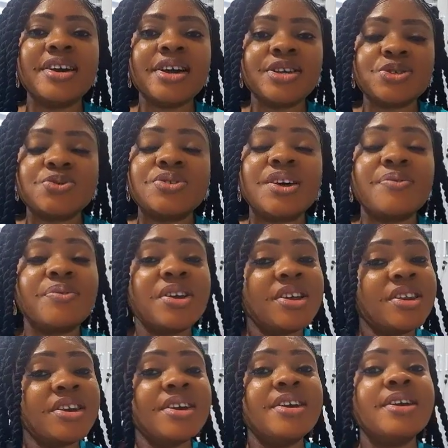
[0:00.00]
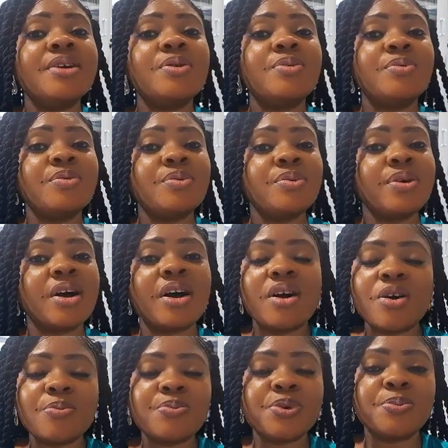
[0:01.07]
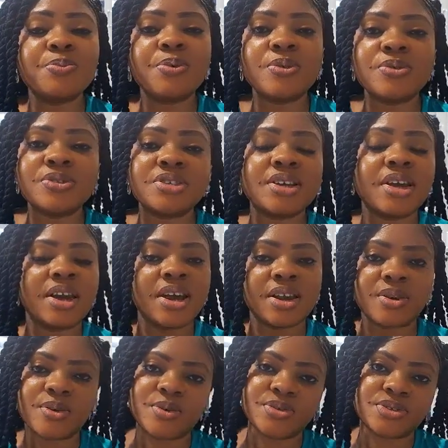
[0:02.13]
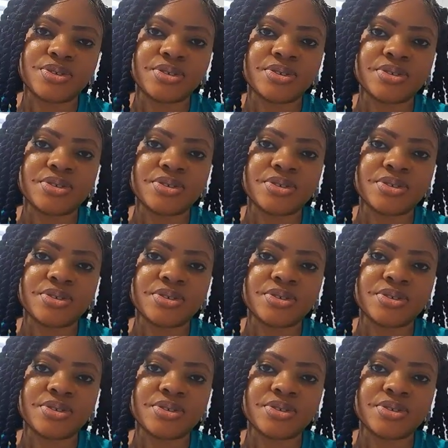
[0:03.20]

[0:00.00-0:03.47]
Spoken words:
It will definitely help you both a lot.